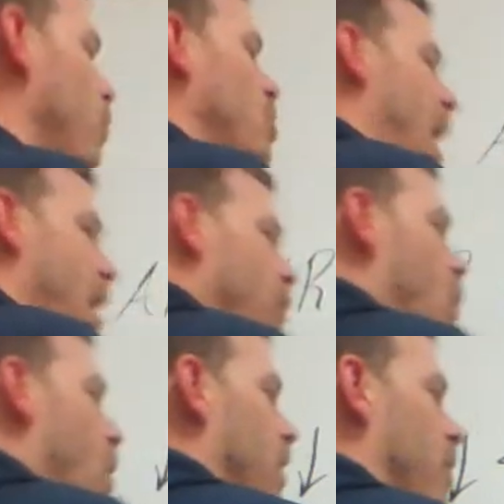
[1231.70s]
whichever
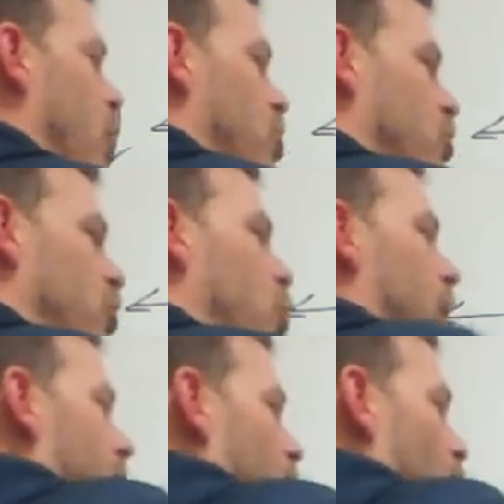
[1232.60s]
one of those two,
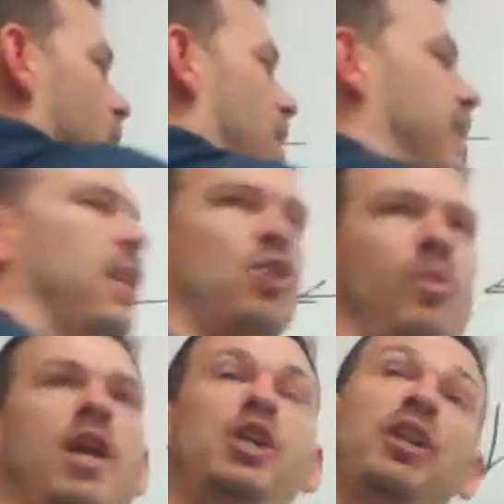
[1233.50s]
if we're in this
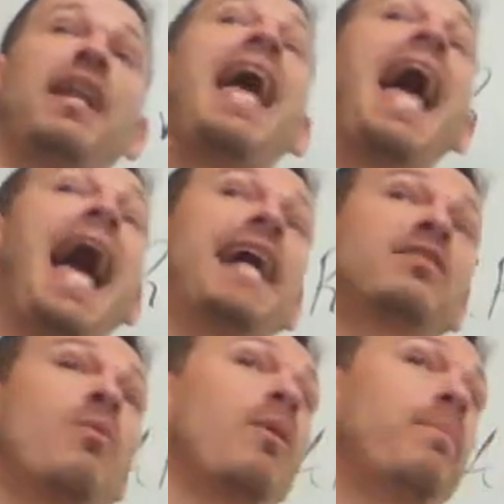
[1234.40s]
situation,
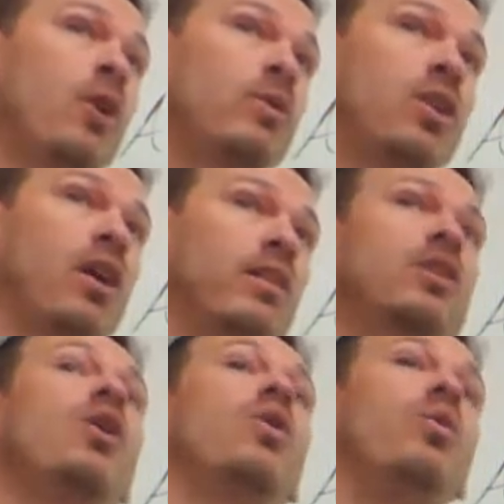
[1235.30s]
has more
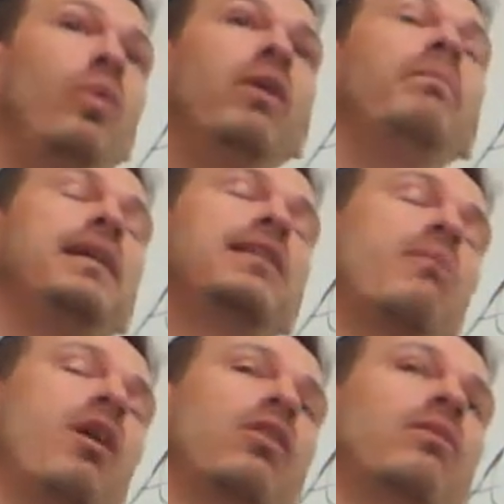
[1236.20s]
protons, will be
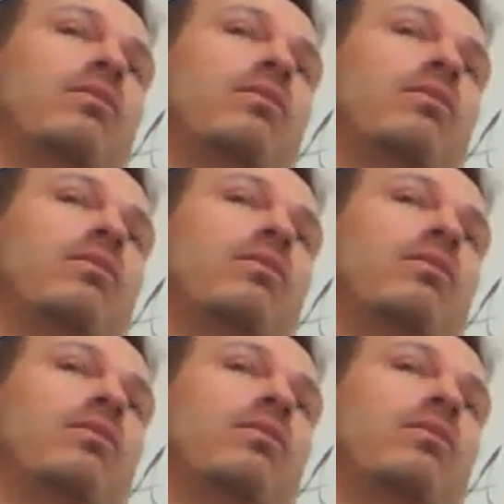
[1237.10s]
smaller